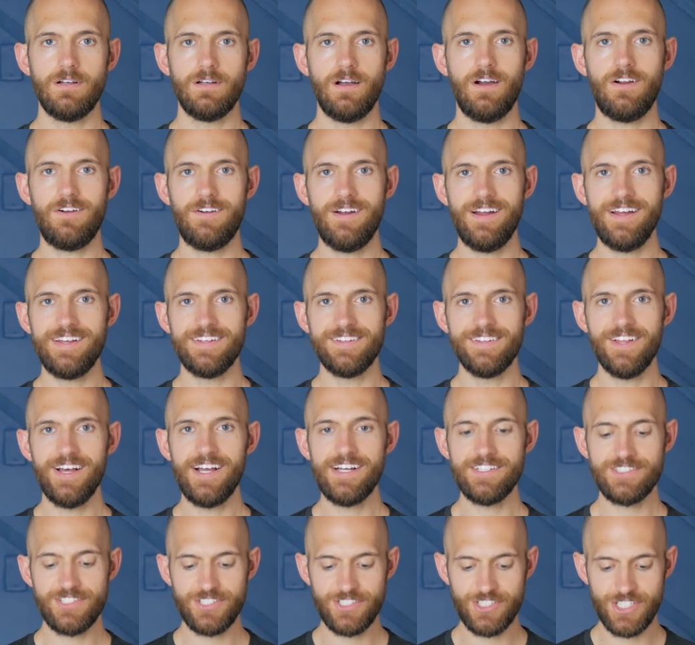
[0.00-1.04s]
All right,
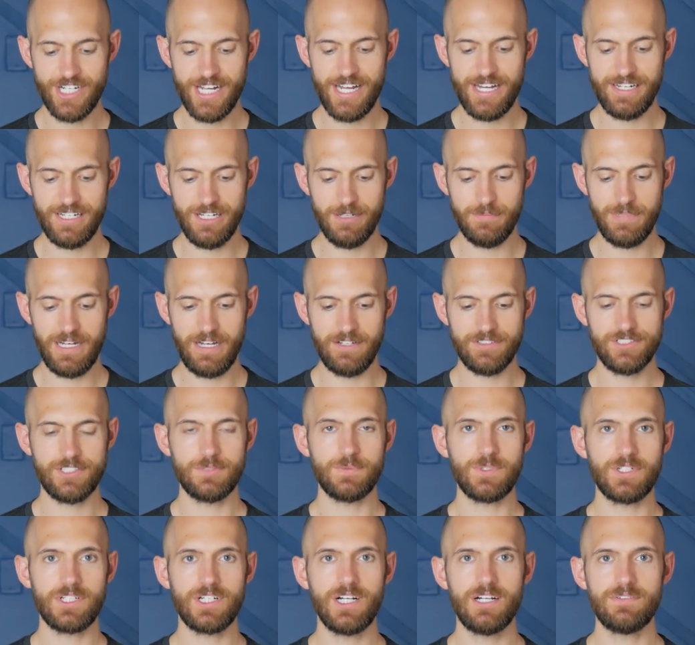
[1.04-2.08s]
let's chat about the
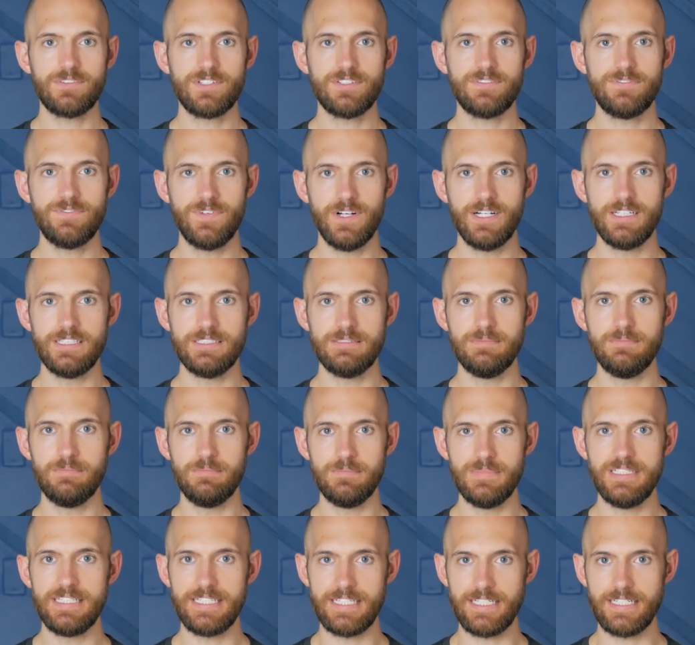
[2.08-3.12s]
RecoverFun
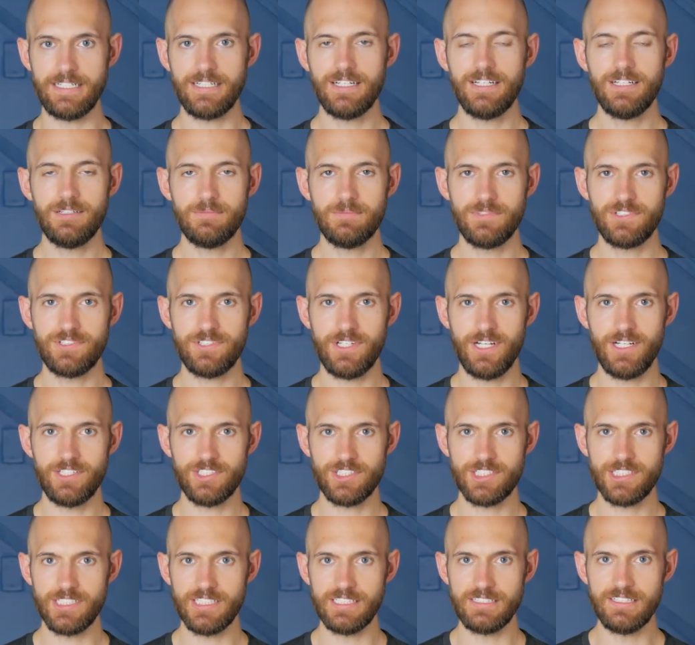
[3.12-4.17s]
Mini
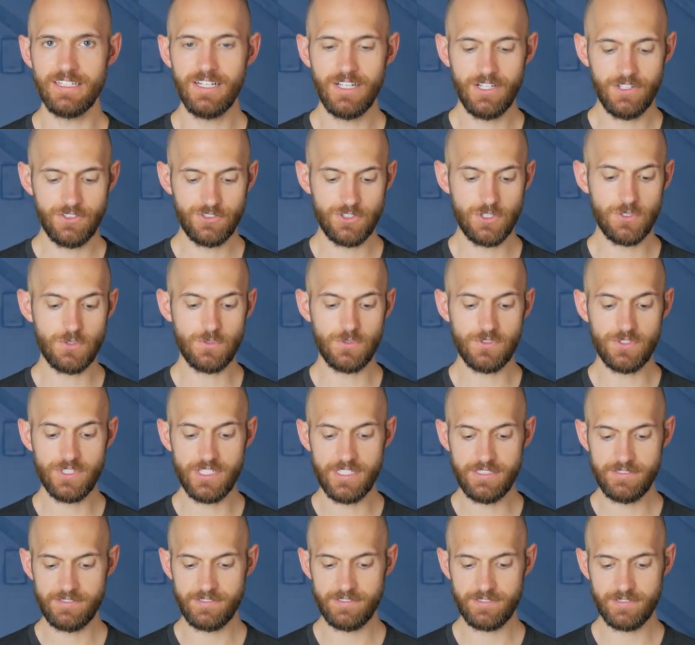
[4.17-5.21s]
massage gun. So
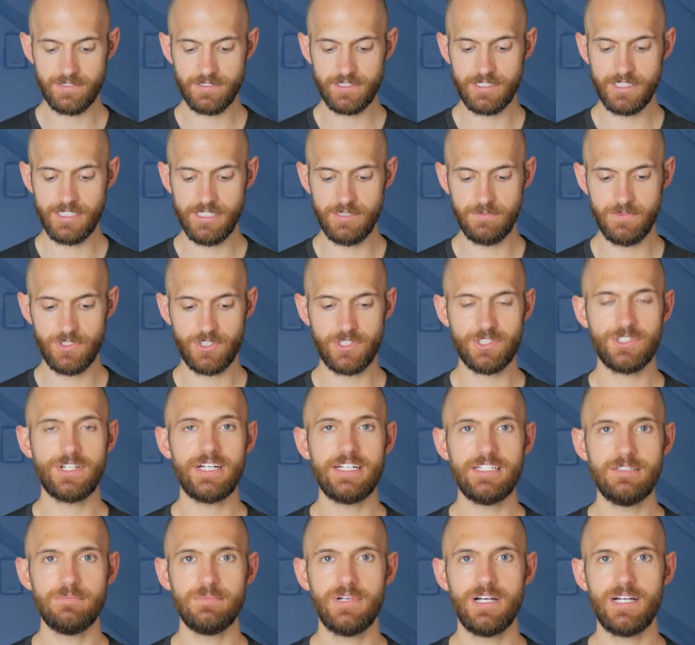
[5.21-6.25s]
this gun was
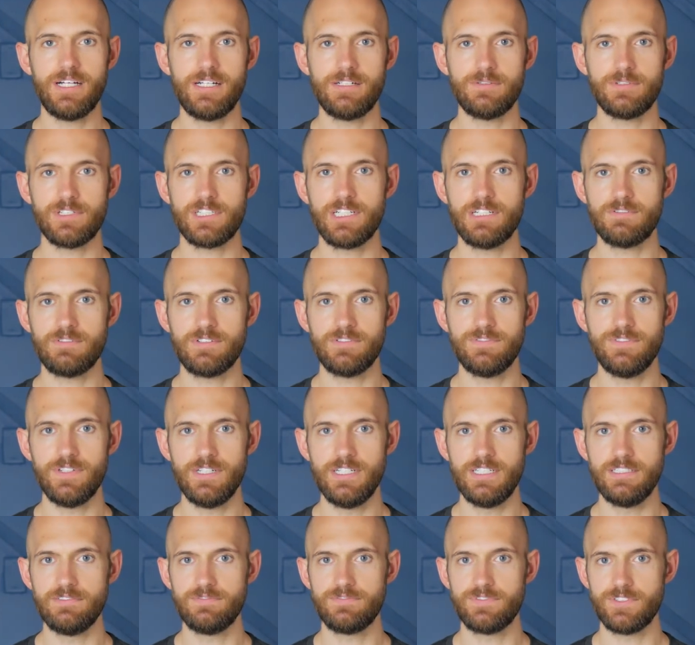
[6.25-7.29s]
created by
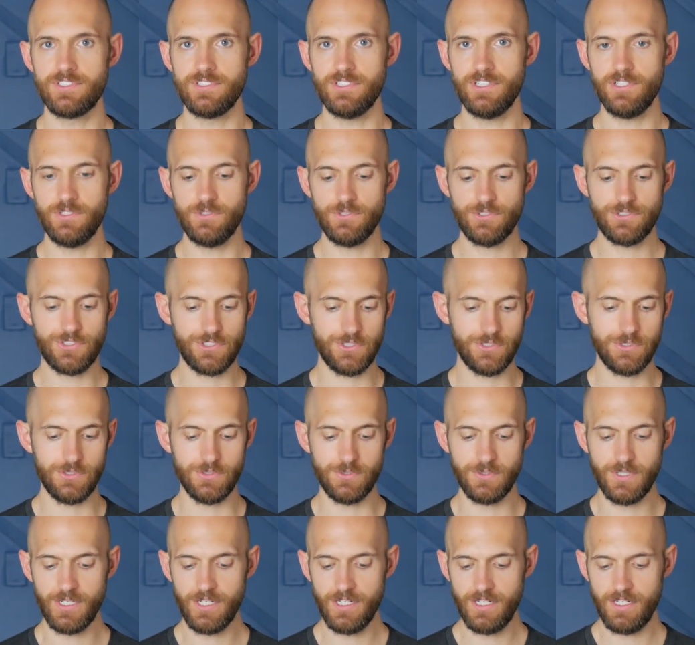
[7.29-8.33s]
RecoverFun for those
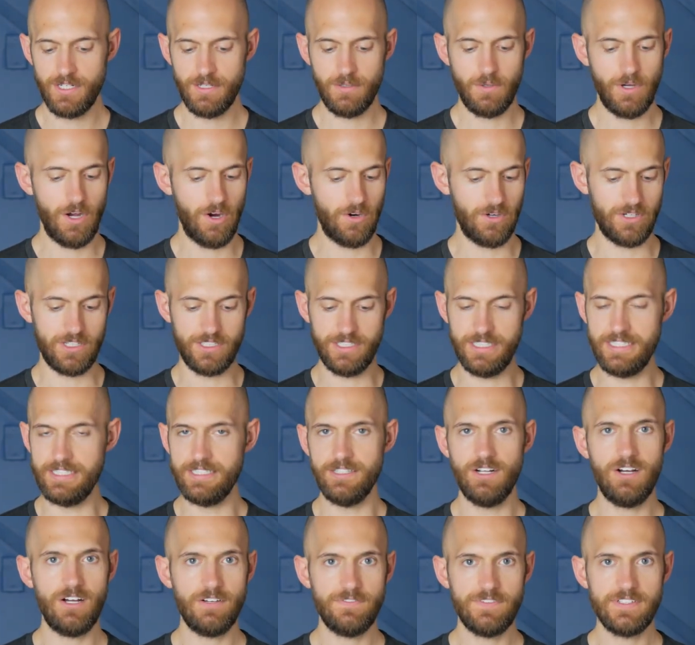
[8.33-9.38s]
who are in an
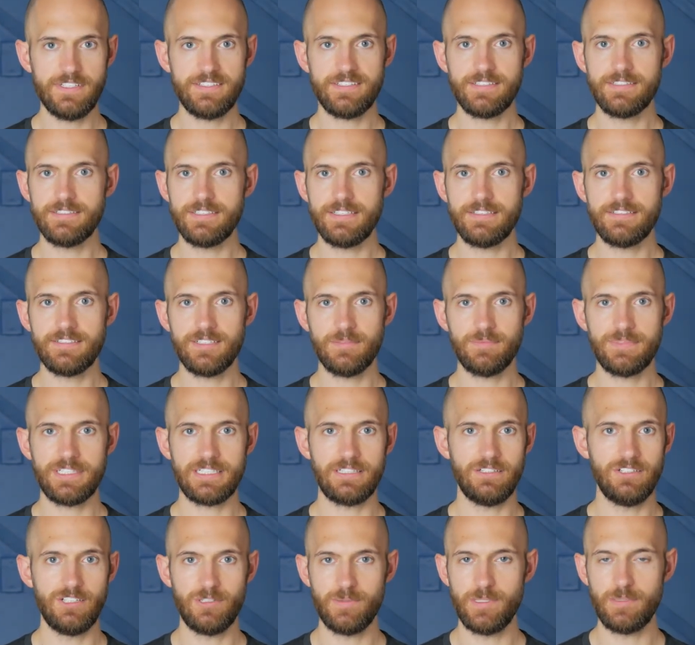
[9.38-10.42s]
office and need something
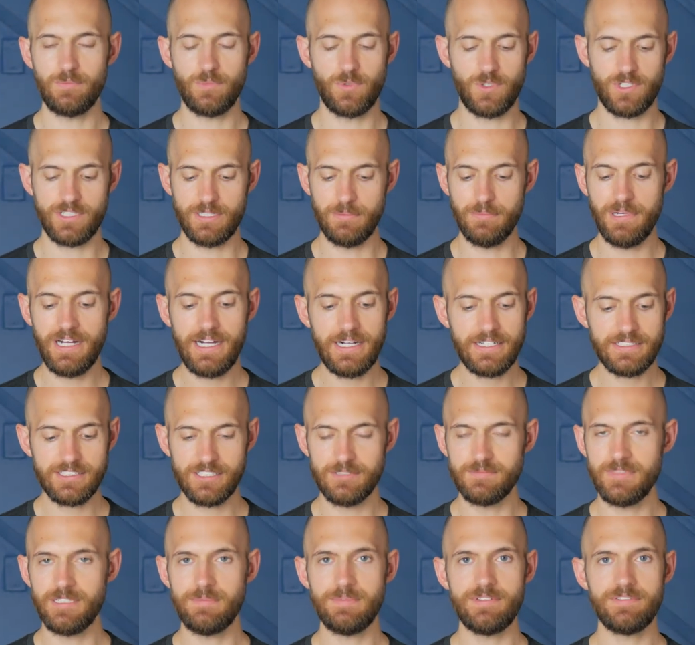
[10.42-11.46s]
a little bit more compact, or
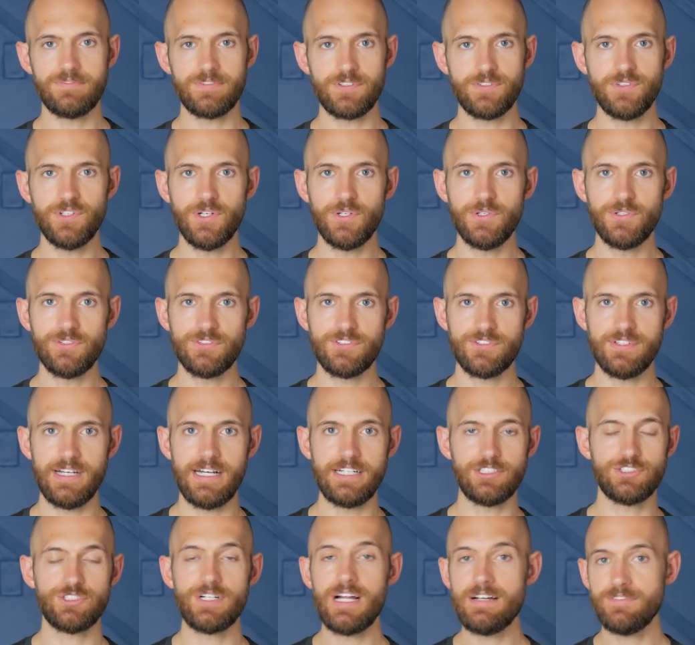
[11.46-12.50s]
maybe for those
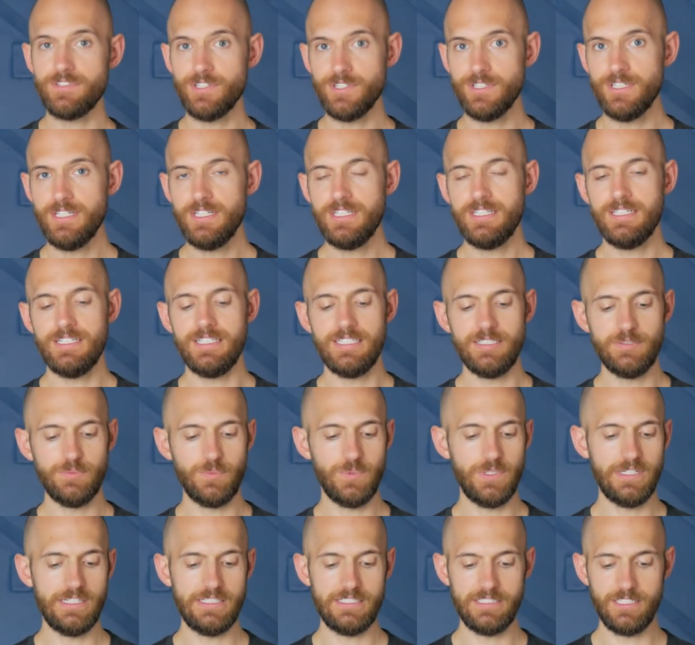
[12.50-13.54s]
that travel and
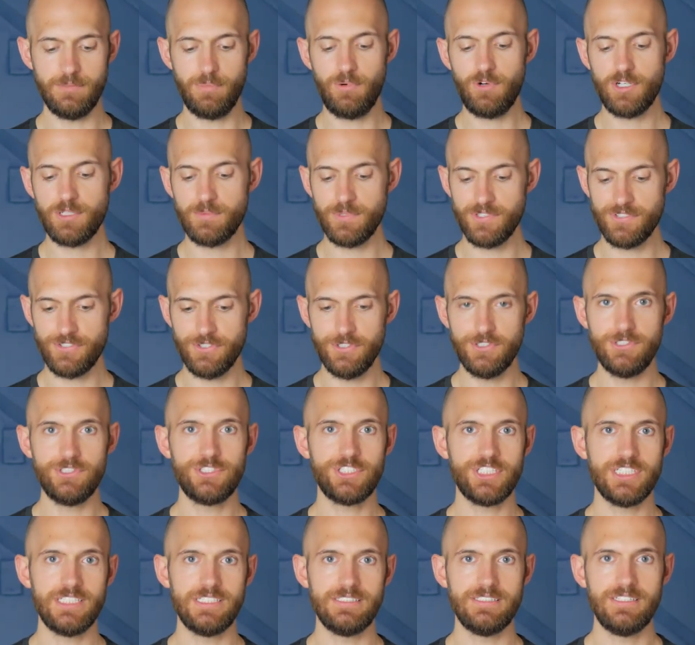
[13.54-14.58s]
want a portable
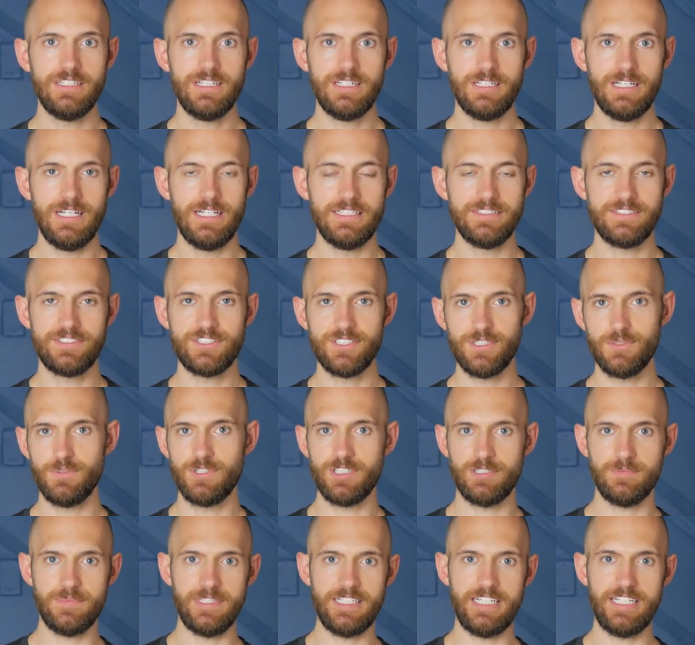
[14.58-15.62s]
solution and still
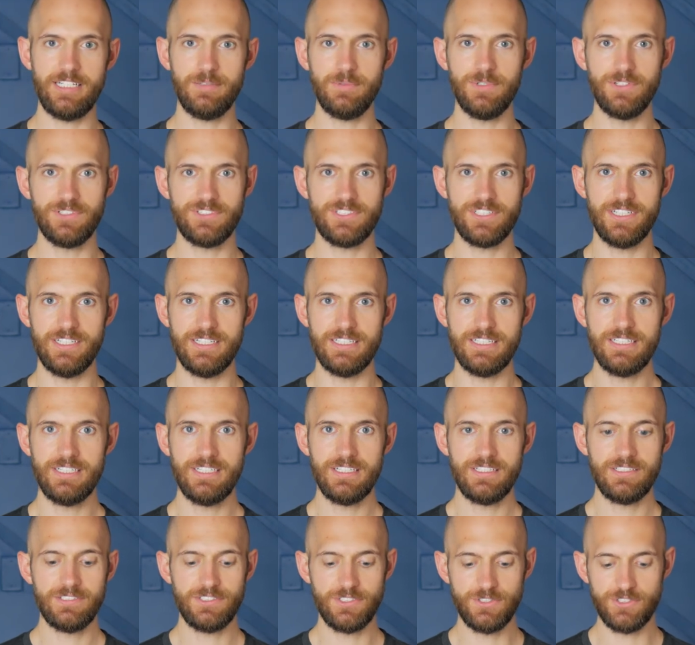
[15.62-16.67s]
want to be able to
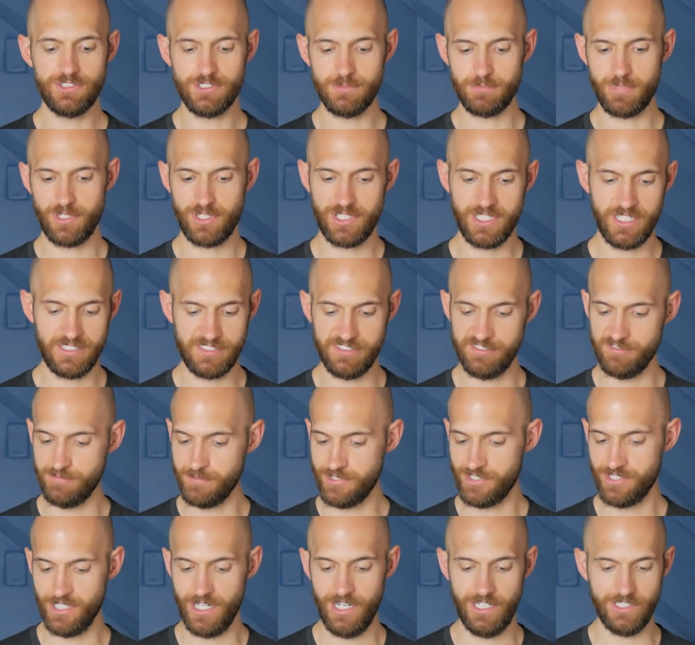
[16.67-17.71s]
do some percussive
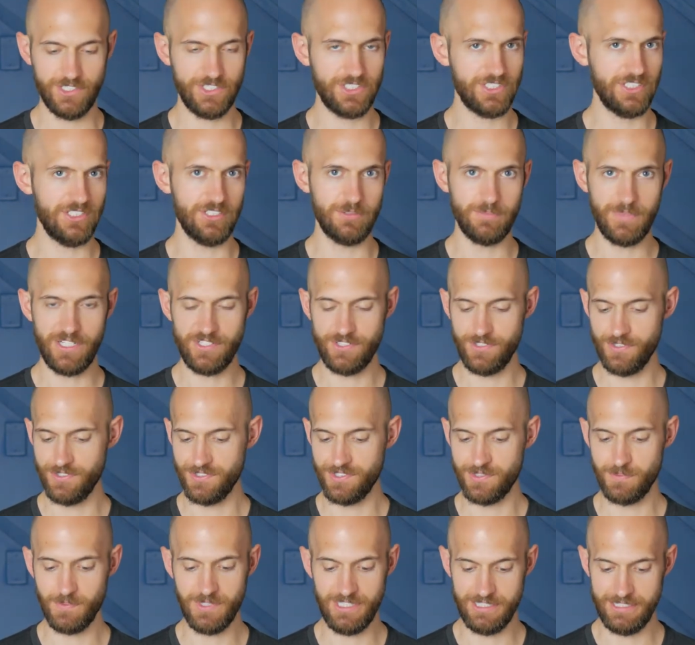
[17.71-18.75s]
massage to their muscles
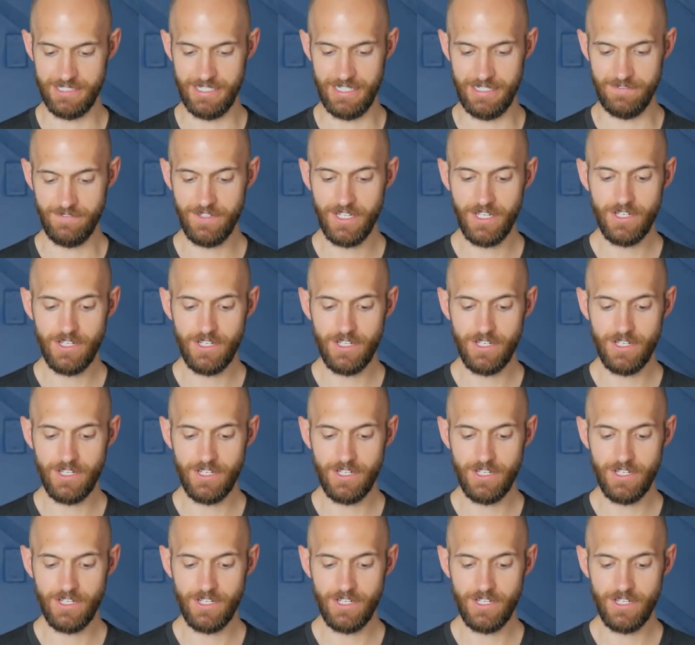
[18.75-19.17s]
and whatnot.